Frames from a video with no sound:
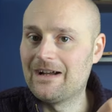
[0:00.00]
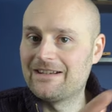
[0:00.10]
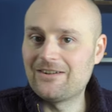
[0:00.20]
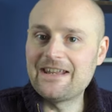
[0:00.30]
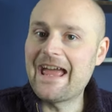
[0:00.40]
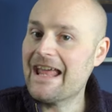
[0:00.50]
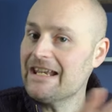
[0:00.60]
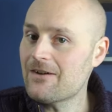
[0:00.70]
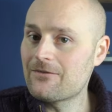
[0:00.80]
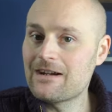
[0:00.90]
and on
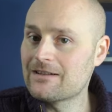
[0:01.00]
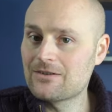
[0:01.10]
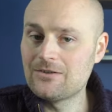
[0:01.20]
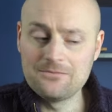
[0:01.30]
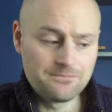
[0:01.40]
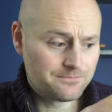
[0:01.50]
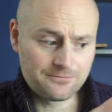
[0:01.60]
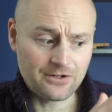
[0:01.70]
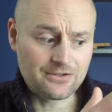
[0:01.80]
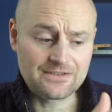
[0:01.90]
any other Elegoo
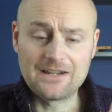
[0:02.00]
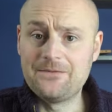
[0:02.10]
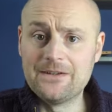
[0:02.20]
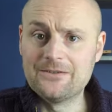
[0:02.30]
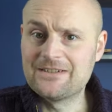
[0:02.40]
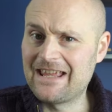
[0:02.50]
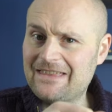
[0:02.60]
product I've used,